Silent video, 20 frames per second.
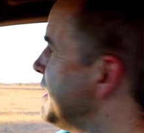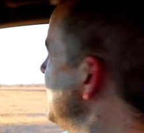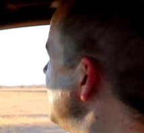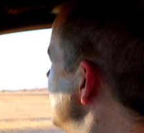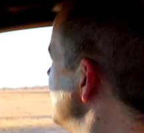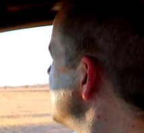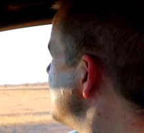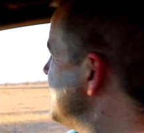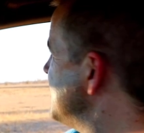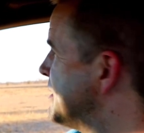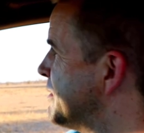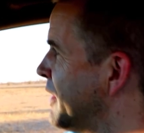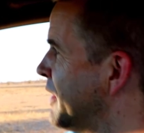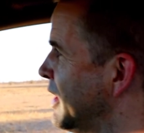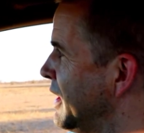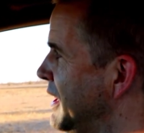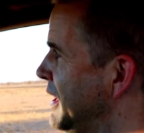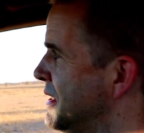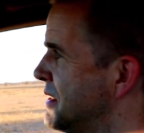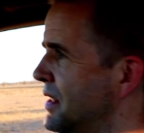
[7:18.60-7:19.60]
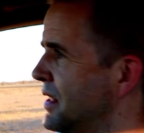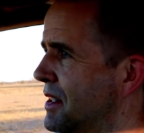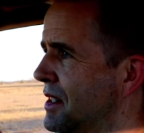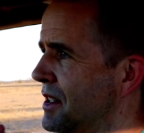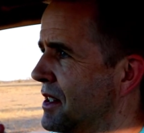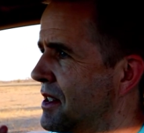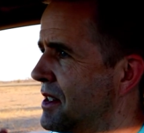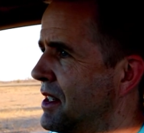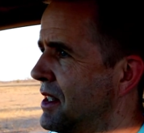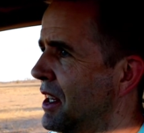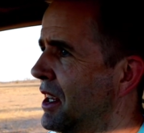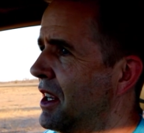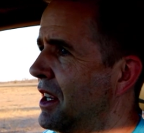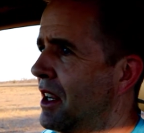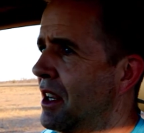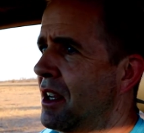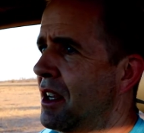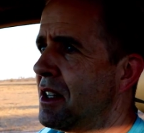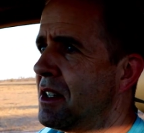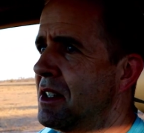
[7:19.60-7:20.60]
it's very easy to
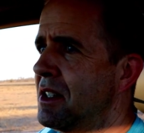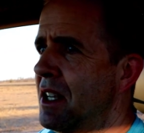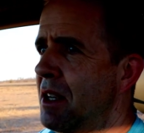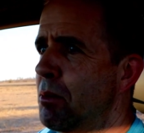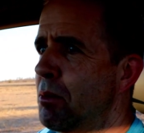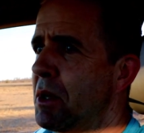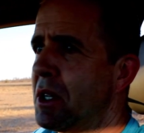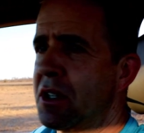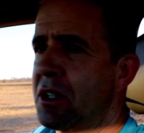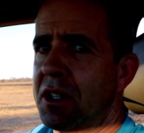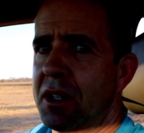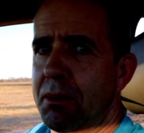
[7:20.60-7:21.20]
see deep into